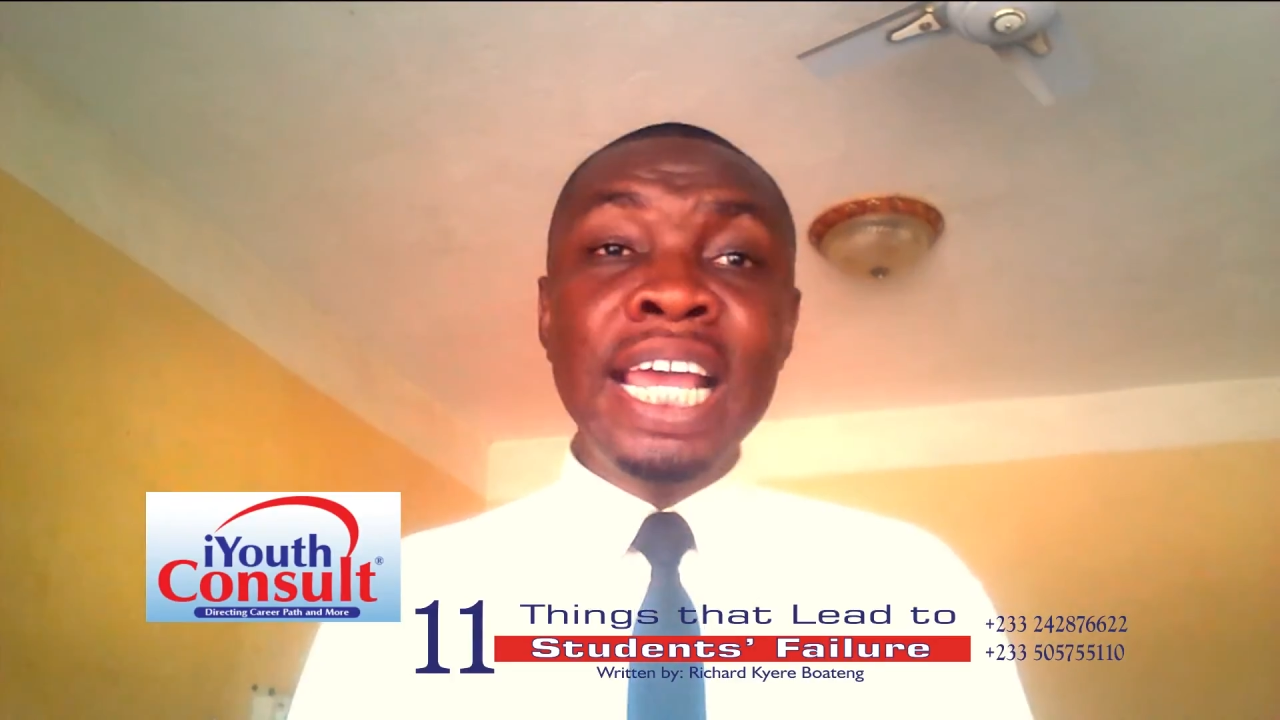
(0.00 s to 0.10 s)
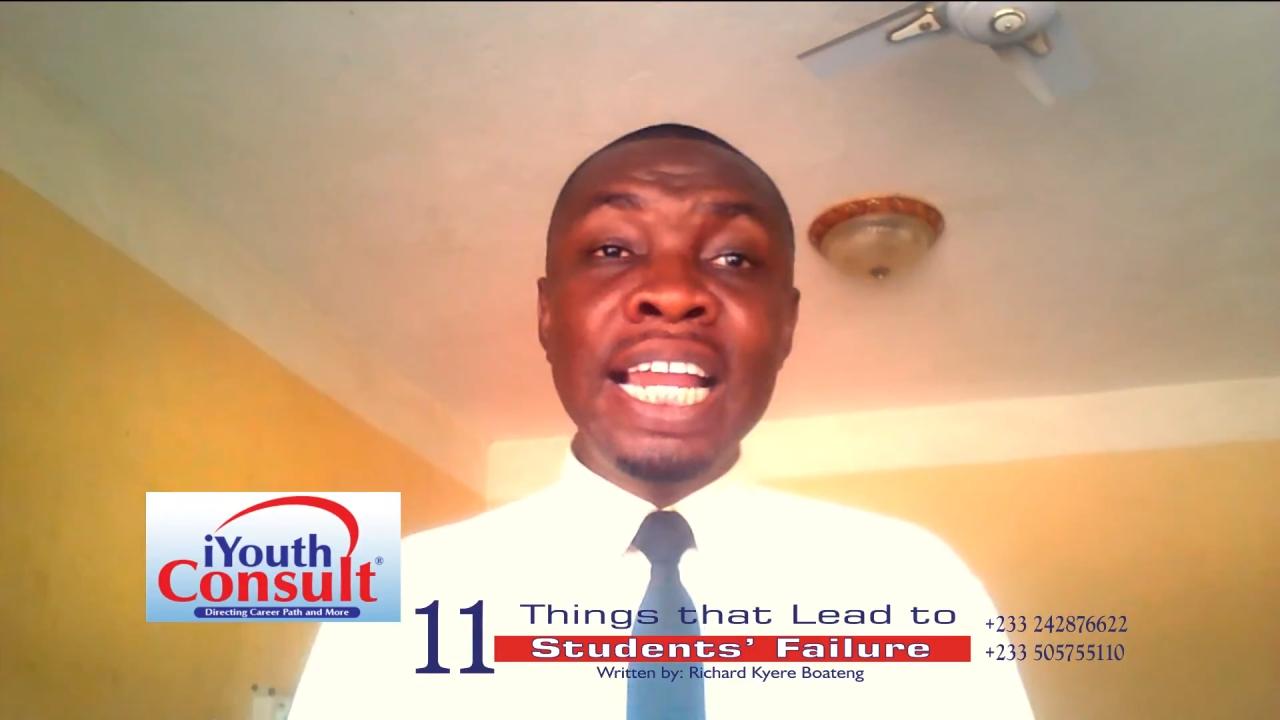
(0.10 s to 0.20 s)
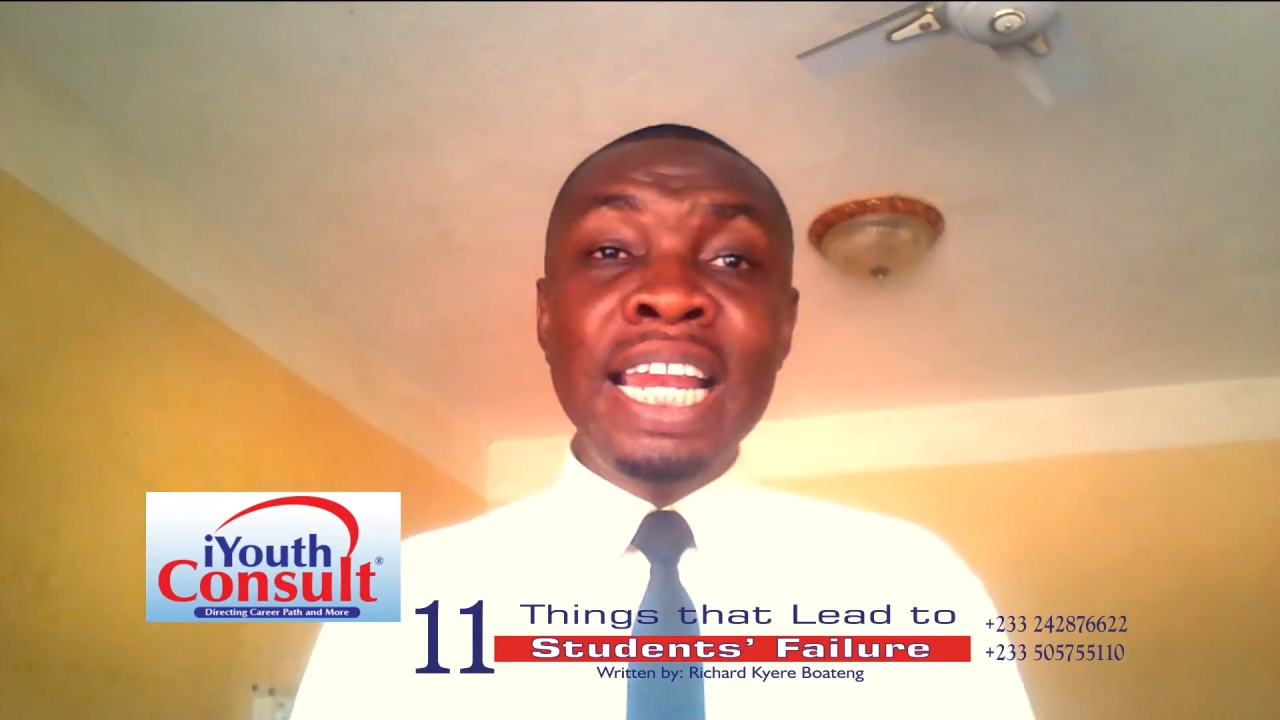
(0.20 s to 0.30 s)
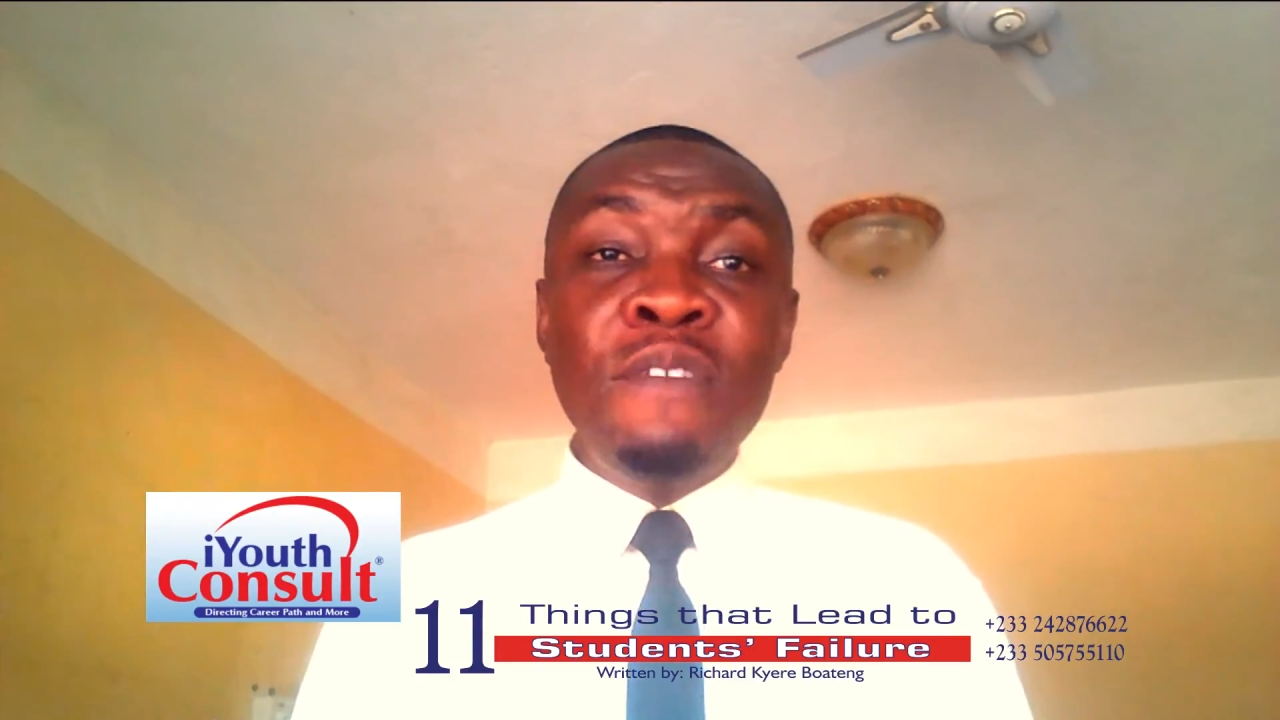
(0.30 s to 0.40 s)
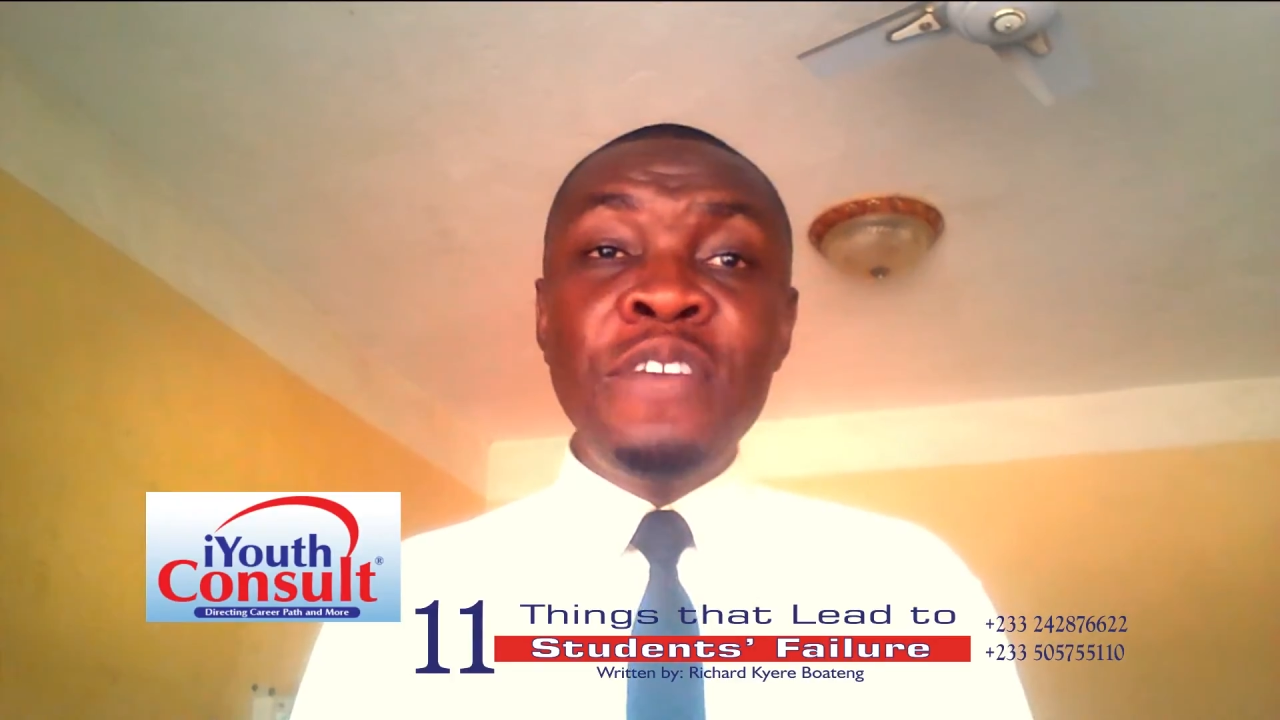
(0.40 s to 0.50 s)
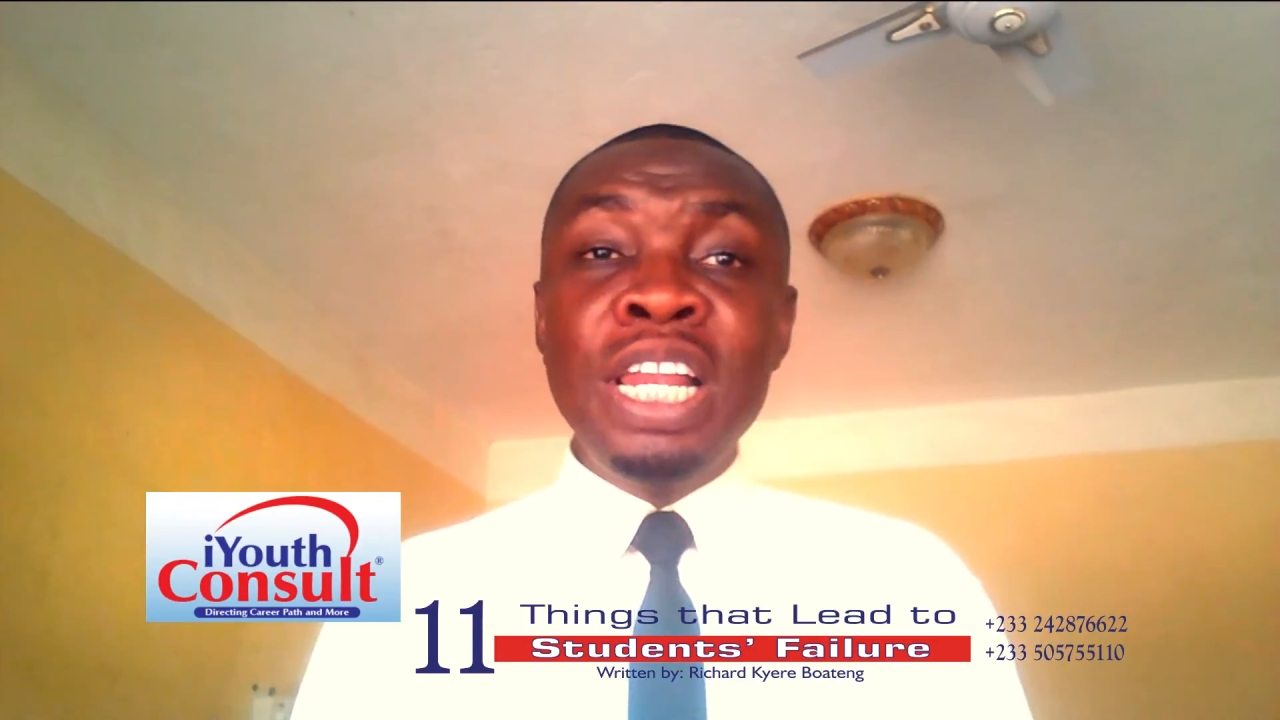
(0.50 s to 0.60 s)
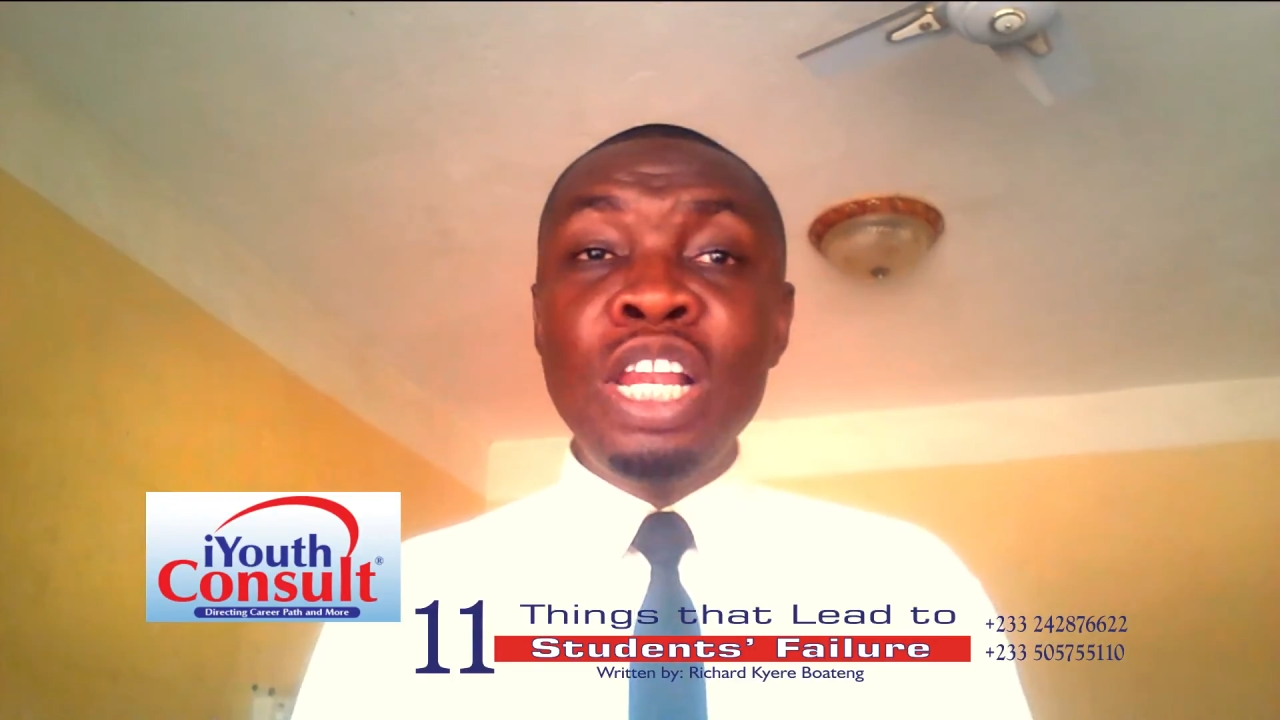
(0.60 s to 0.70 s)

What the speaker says: living